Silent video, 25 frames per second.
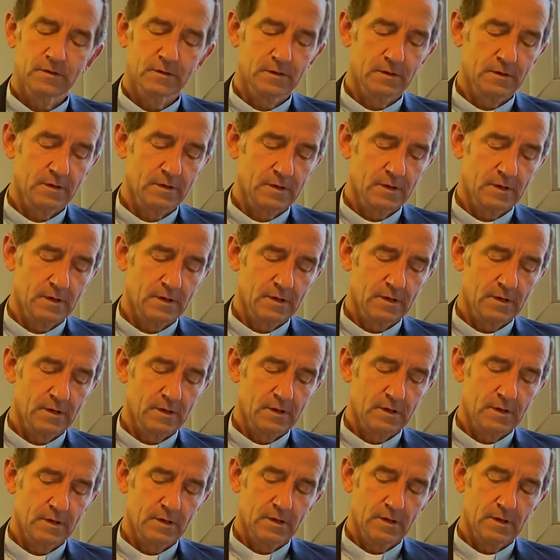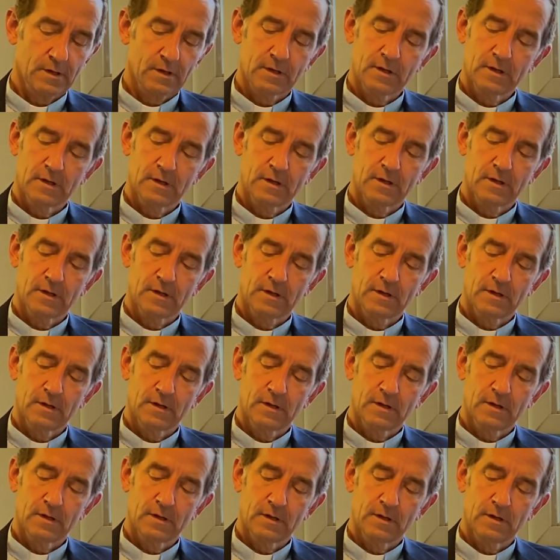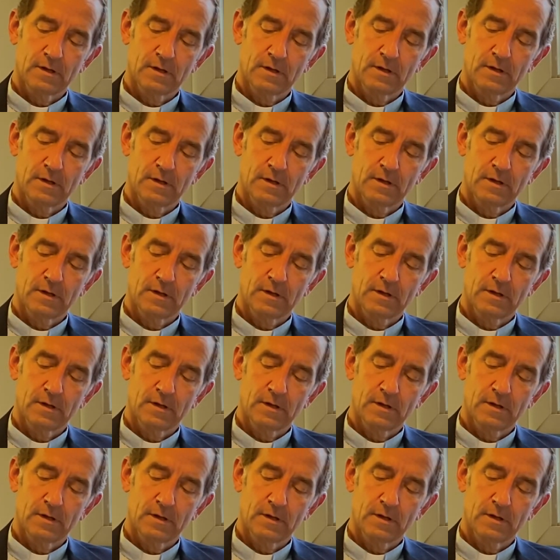(silence)